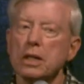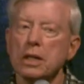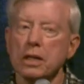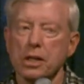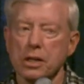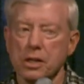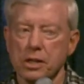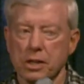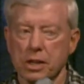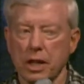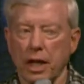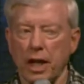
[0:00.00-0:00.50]

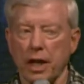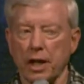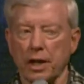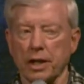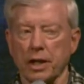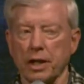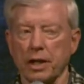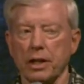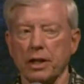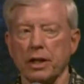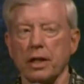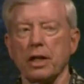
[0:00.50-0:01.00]

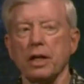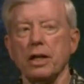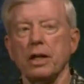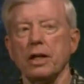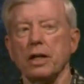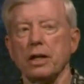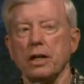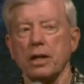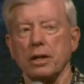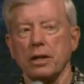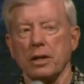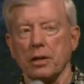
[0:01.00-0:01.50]
setting
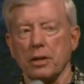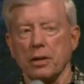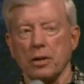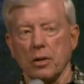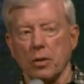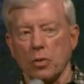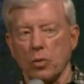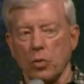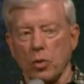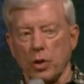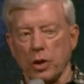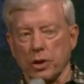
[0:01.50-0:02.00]

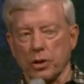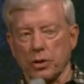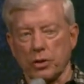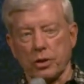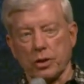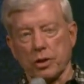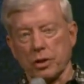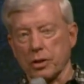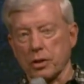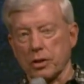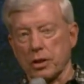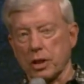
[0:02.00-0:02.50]

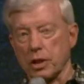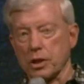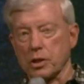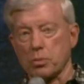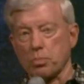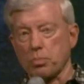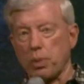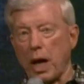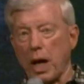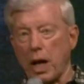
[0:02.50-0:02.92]
with this